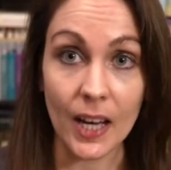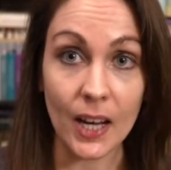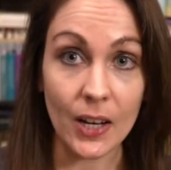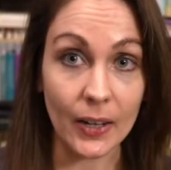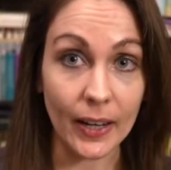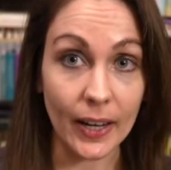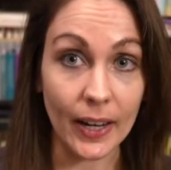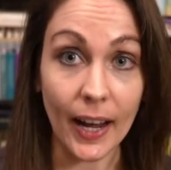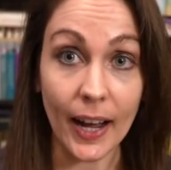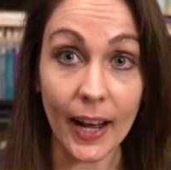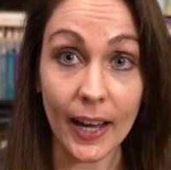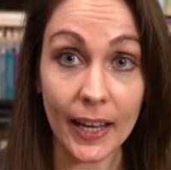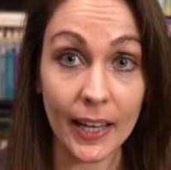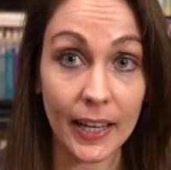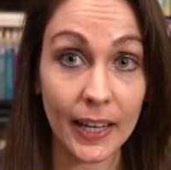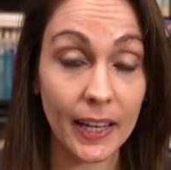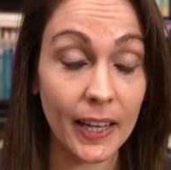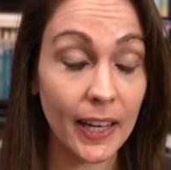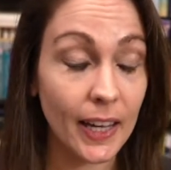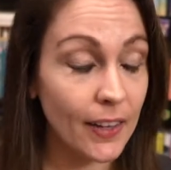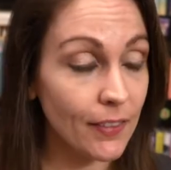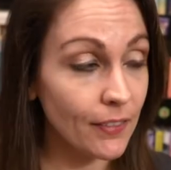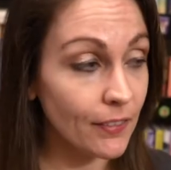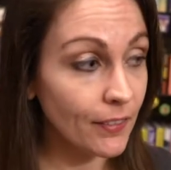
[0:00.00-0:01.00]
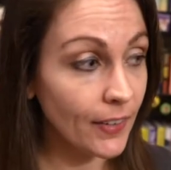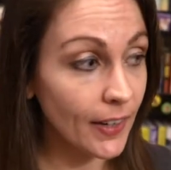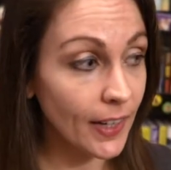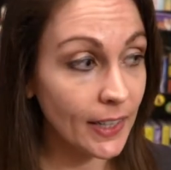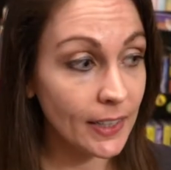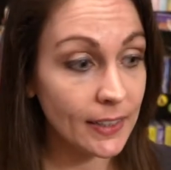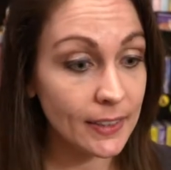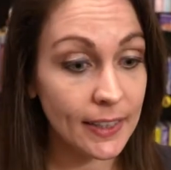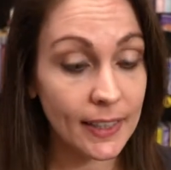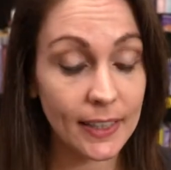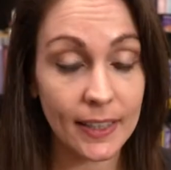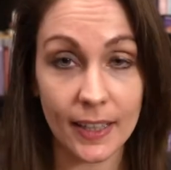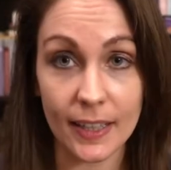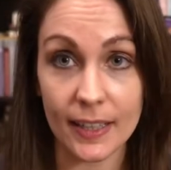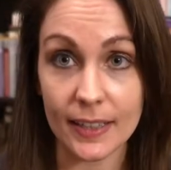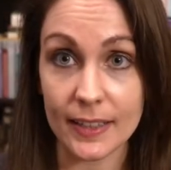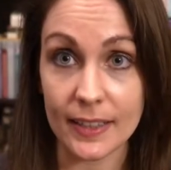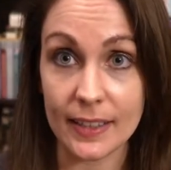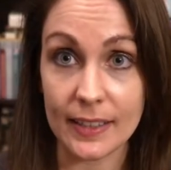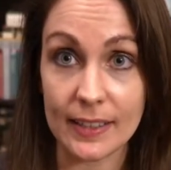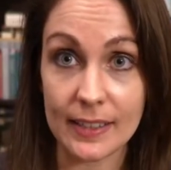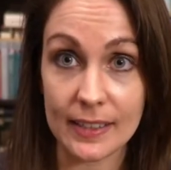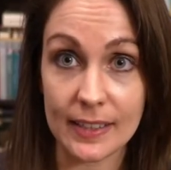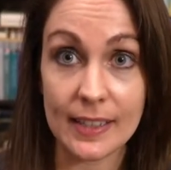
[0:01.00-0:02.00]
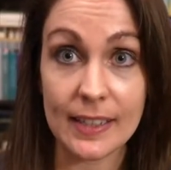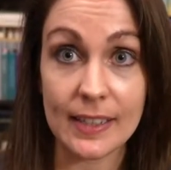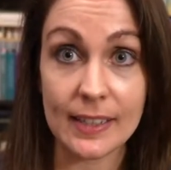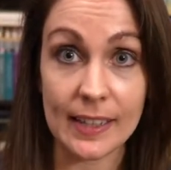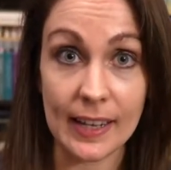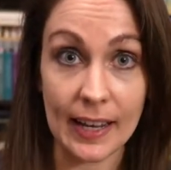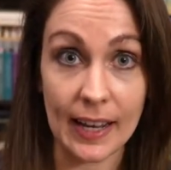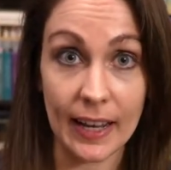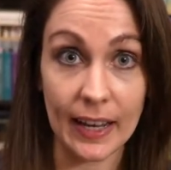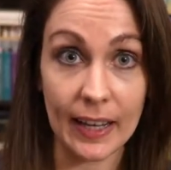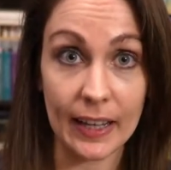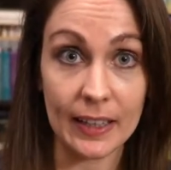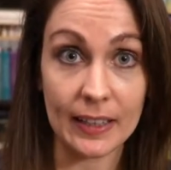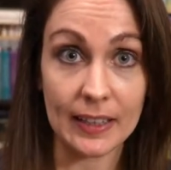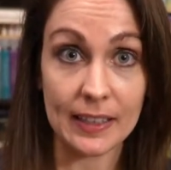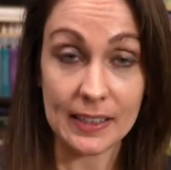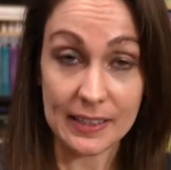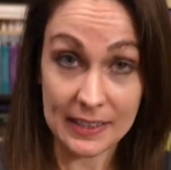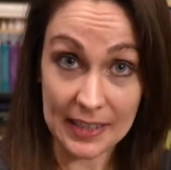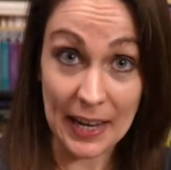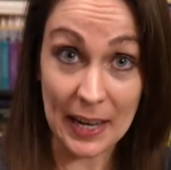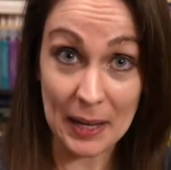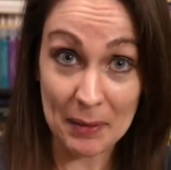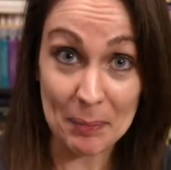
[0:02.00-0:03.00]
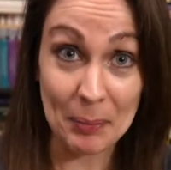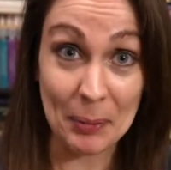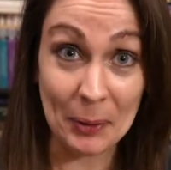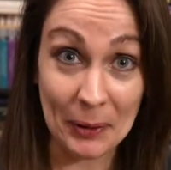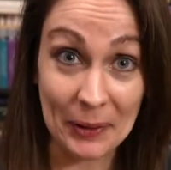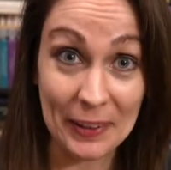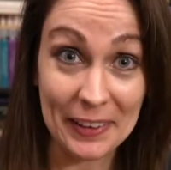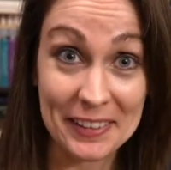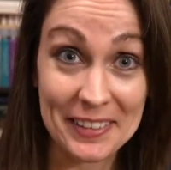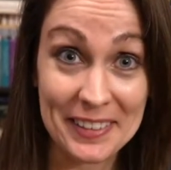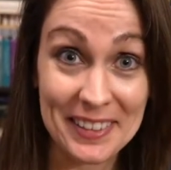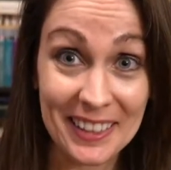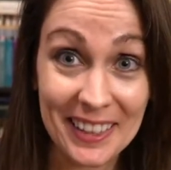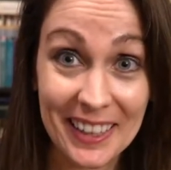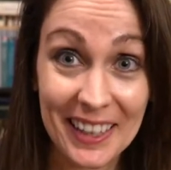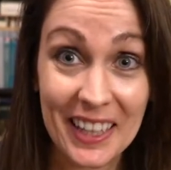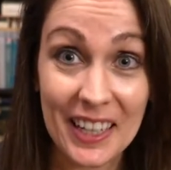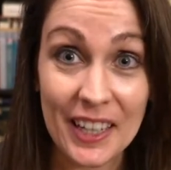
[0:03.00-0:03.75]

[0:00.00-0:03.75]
Okay, I have finally got this to say, stay put.